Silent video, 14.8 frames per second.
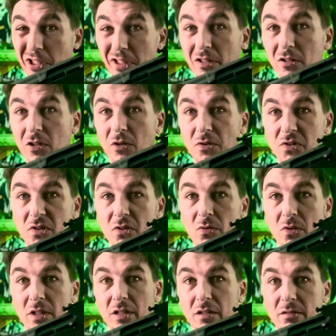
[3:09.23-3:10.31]
close
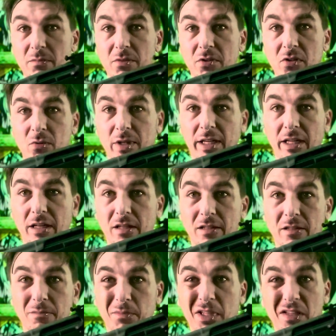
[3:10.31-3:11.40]
to a
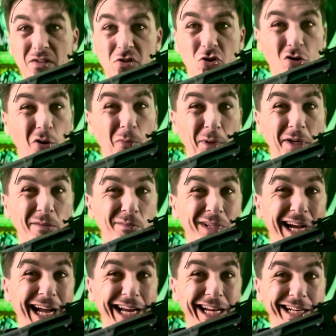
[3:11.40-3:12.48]
East German,
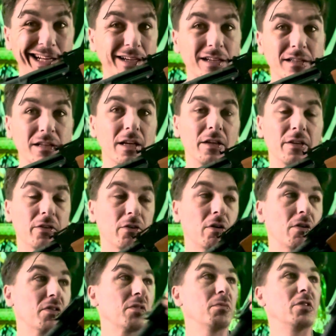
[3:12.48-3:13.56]
kinda. There are
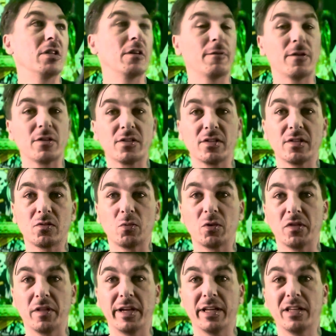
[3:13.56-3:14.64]
some differences with
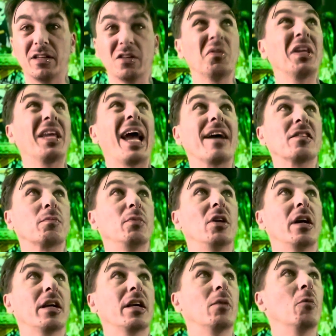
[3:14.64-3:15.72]
gas
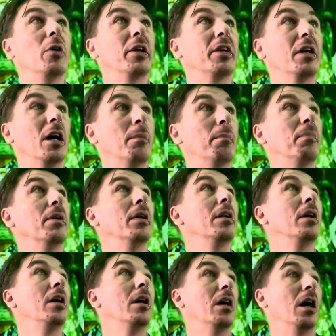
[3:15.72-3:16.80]
block and whatnot, but
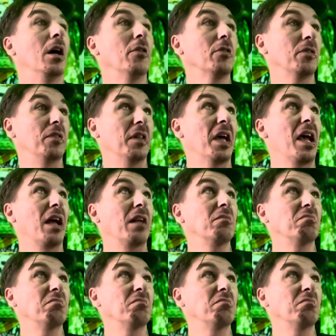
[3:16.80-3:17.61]
other than that,